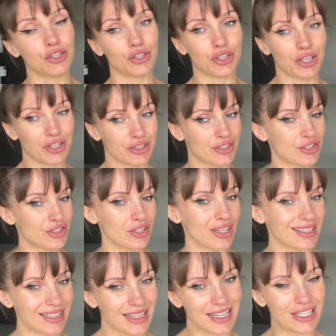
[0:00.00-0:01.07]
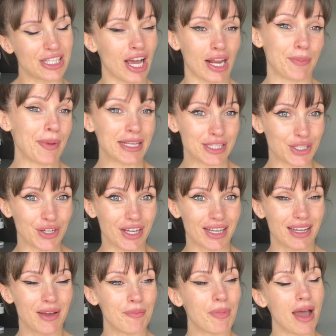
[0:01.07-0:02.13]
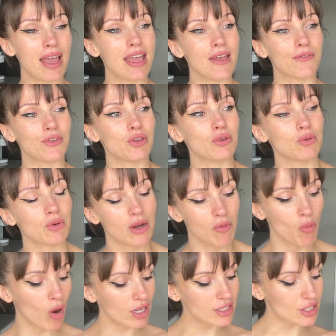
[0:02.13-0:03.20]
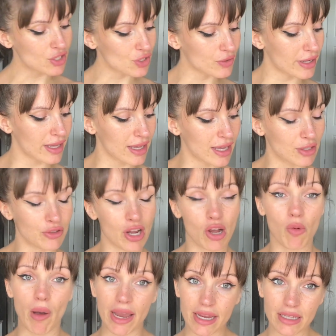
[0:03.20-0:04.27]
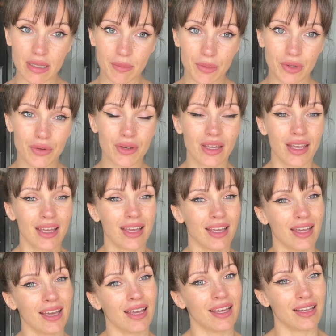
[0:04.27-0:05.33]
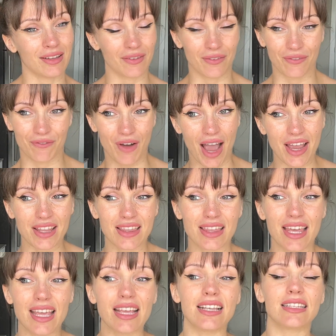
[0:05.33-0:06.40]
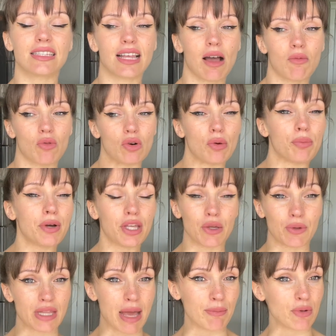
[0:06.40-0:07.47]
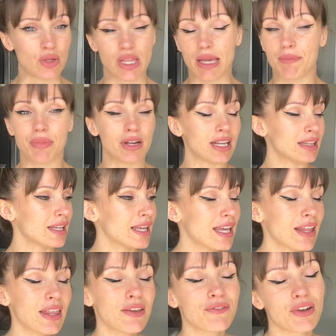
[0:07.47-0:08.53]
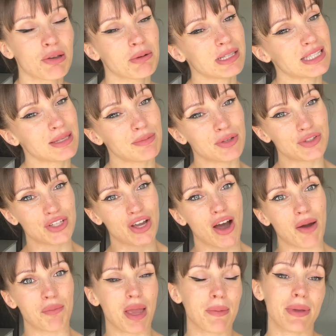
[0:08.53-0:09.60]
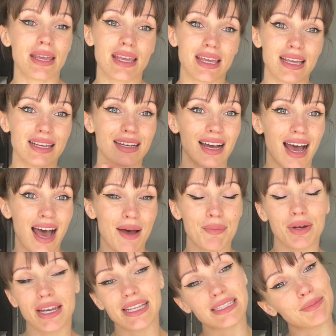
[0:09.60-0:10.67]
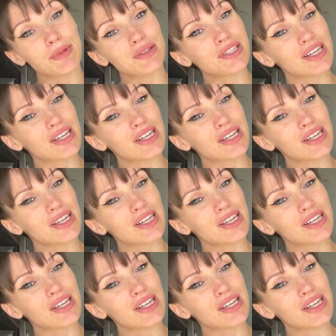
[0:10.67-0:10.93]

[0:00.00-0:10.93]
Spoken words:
it's not going to be as good. But if you want to do it and you're not quite in the mood, find things that will put you in that mood, like putting the healing frequency music on, maybe putting some music